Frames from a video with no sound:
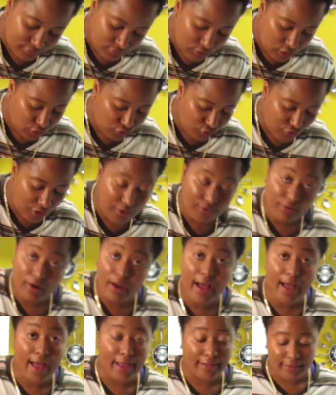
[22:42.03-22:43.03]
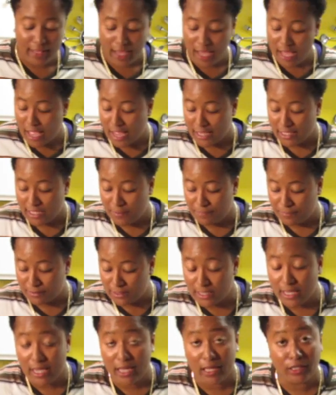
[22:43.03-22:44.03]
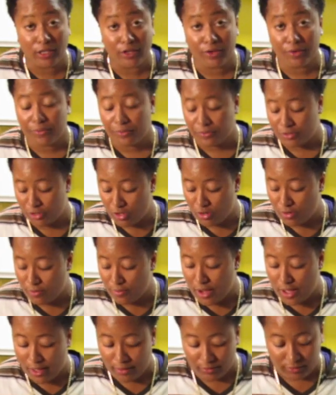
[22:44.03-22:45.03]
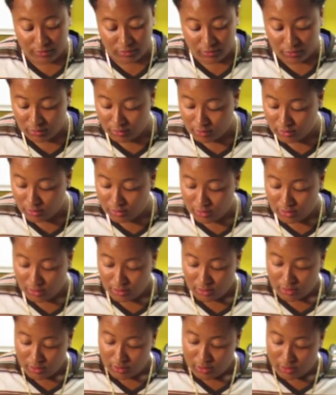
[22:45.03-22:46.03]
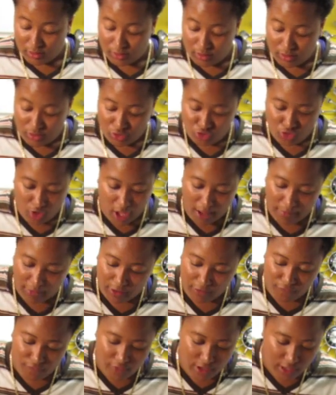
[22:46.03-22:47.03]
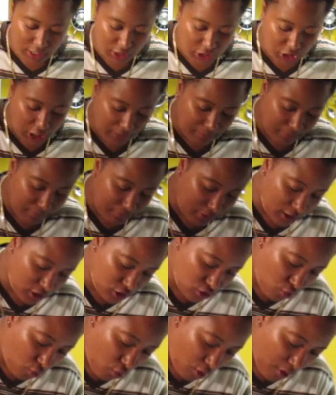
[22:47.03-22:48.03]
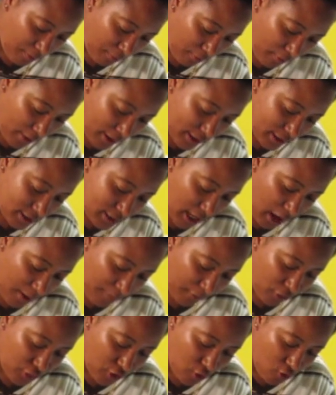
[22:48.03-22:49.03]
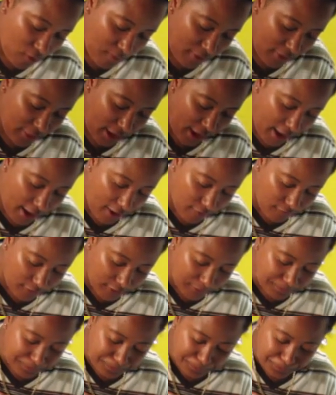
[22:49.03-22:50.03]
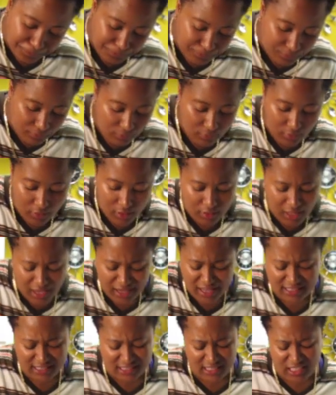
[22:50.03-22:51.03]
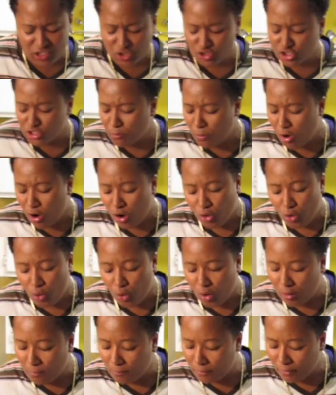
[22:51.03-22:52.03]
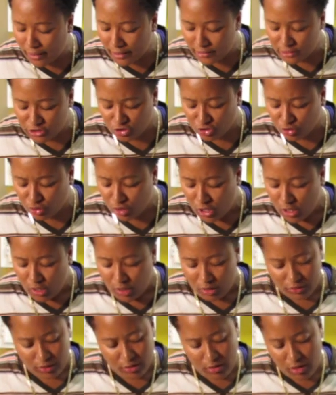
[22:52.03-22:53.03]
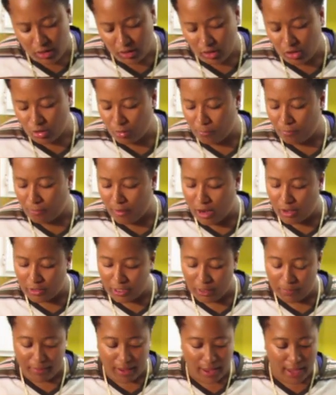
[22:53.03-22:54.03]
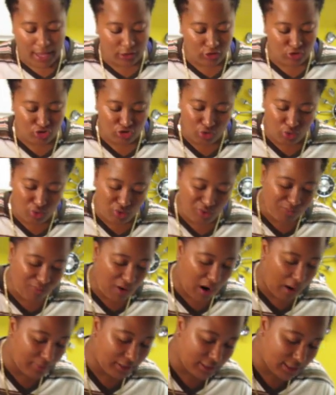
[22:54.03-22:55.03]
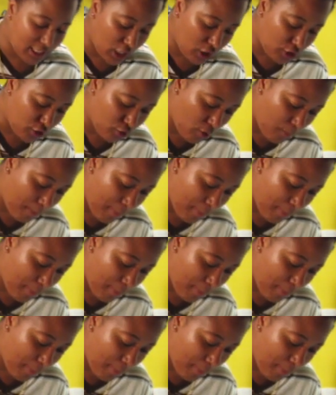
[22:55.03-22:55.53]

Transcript: It's forever hot. I keep a tan year round. So I'm going to finish up these cornbreads. I'm going to throw them in the oven. Like I said, they're small cornbreads. They're in a little brownie pan, so it'll probably take you